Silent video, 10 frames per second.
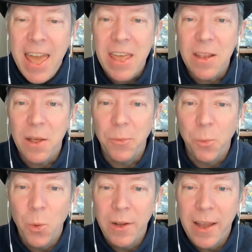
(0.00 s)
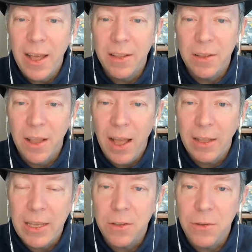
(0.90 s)
And I uh, wanted to hi-
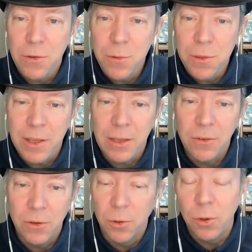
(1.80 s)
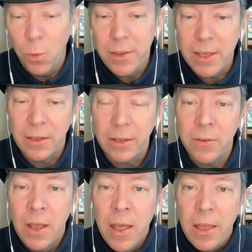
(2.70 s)
highlight two things, or one thing at
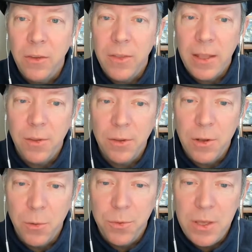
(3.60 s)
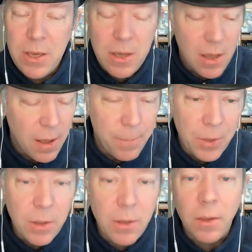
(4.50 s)
least, is that you know the um,
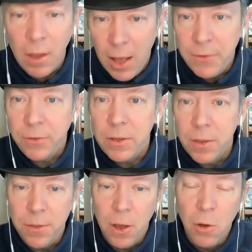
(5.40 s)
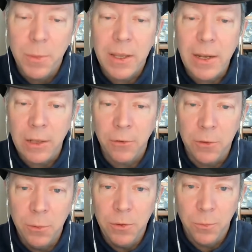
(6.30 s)
obviously the the HomeKit
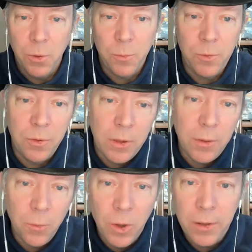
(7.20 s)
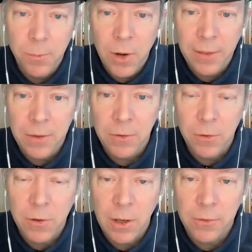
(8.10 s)
issue is what what brought this
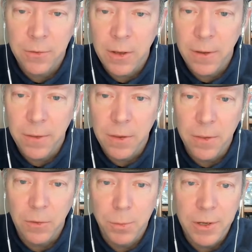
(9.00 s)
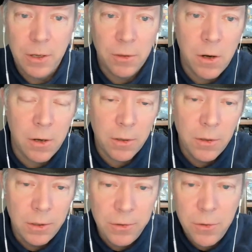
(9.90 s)
across uh, th- this mm-hmm. particular
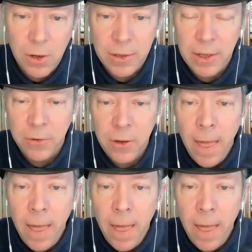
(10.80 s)
article into our attention.